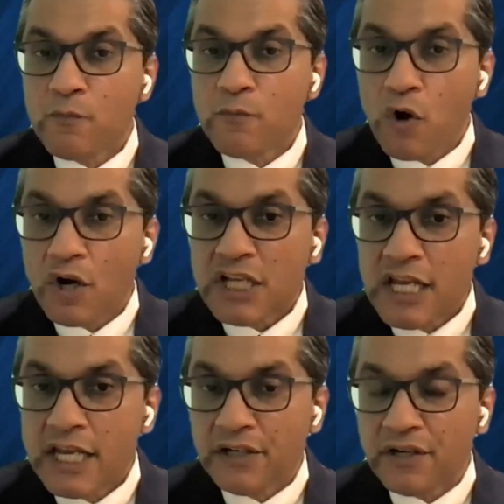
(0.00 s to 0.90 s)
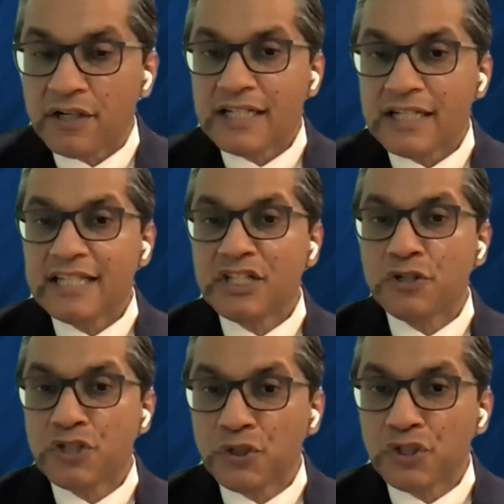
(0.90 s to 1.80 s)
and what care
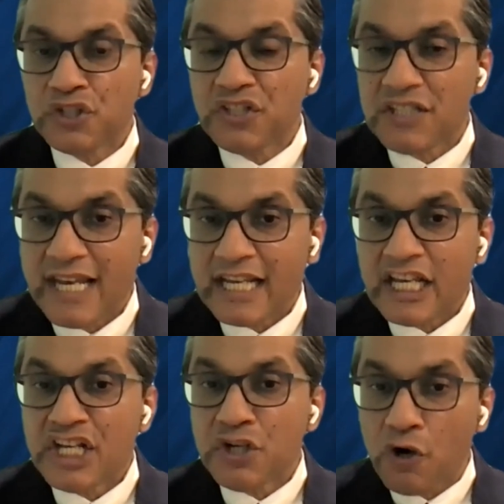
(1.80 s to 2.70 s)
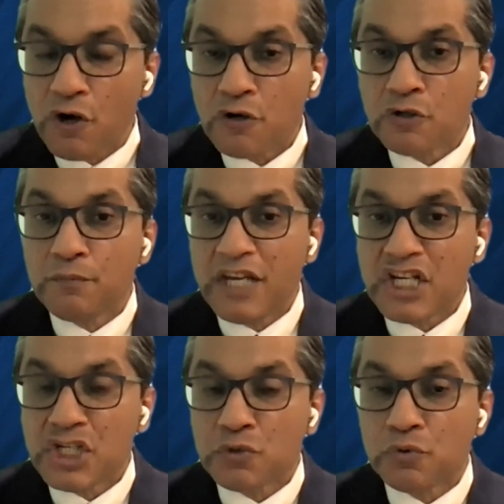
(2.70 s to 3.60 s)
did your surgeon take in order to
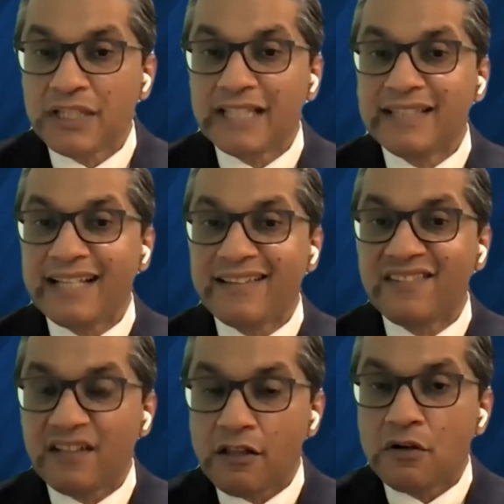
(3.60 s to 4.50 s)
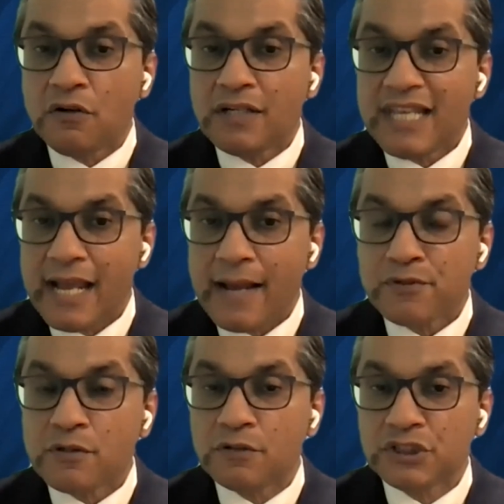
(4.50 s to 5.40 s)
make sure that that silicone
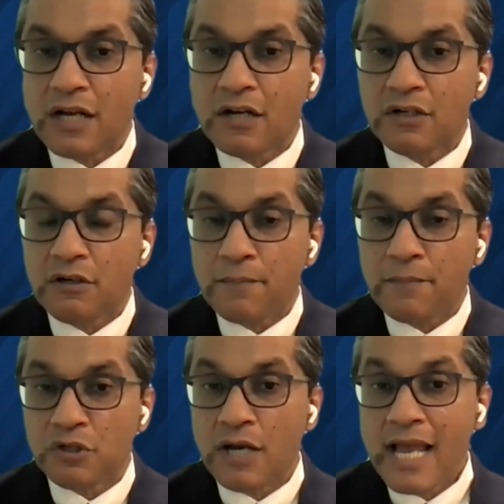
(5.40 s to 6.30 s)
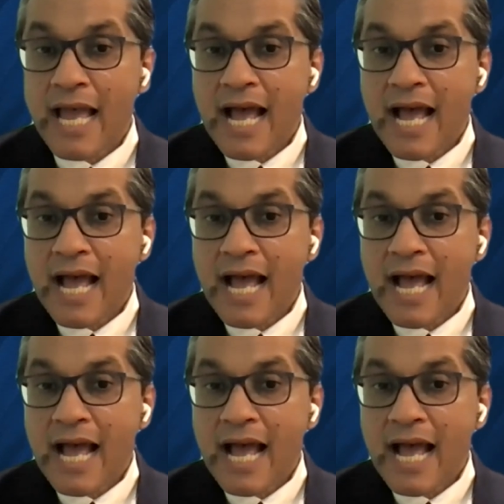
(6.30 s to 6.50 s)
capsule was not going to rupture?